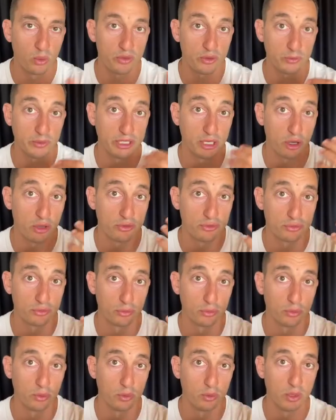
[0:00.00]
that we go
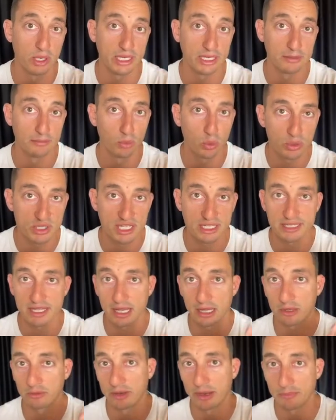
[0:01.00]
through in more
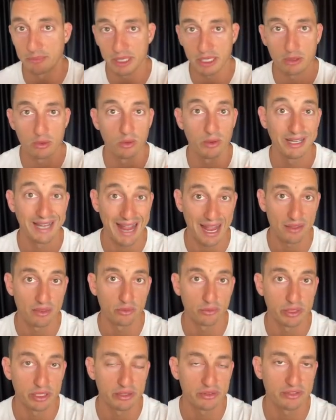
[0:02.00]
detail around Bitcoin and the
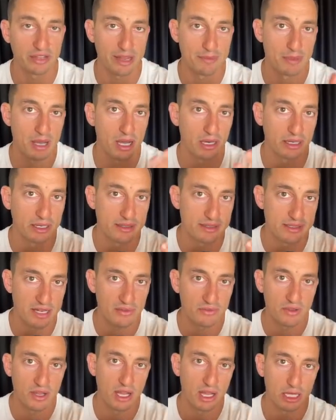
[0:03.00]
real estate market,
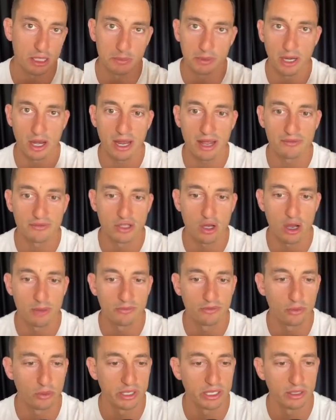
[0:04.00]
stuff that we don't have time
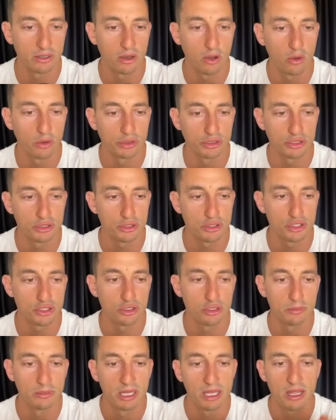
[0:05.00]
for here on
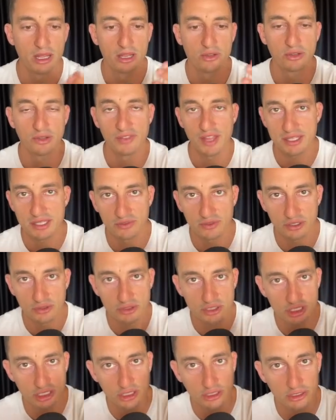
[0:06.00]
YouTube. So if that's of
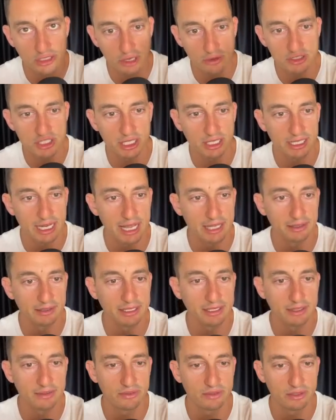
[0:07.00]
interest to you, go and check it out.
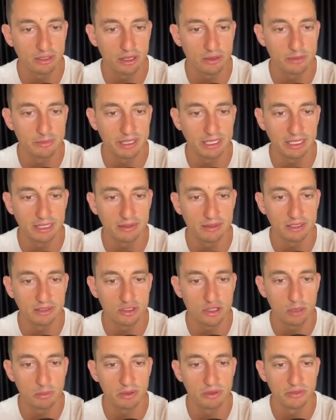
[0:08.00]
Link is going to be in the
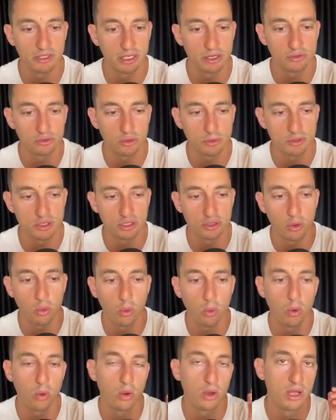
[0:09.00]
top of the video description
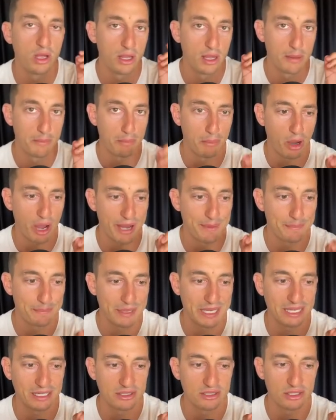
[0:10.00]
or my
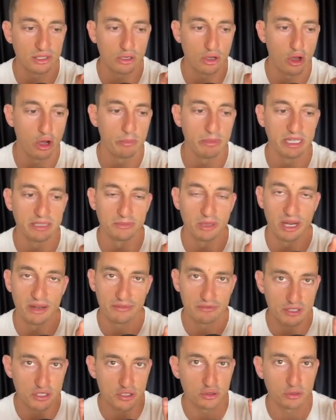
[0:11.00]
pinned comment, my
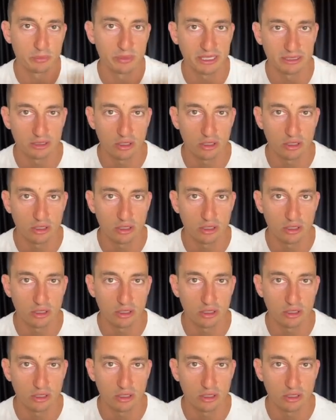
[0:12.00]
official pinned